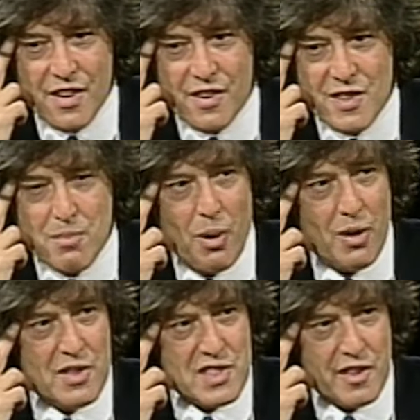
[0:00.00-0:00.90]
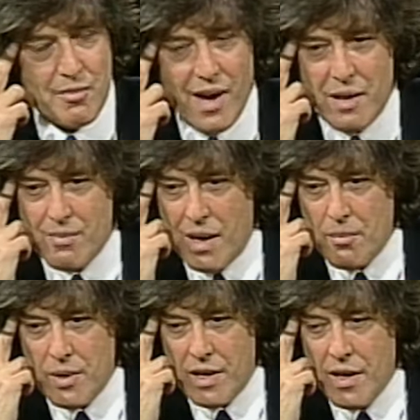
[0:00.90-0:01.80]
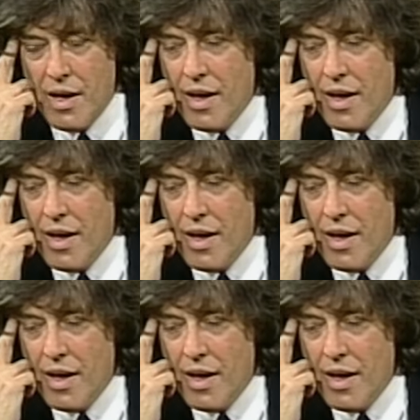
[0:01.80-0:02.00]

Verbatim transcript: uh, this policy of mine might be.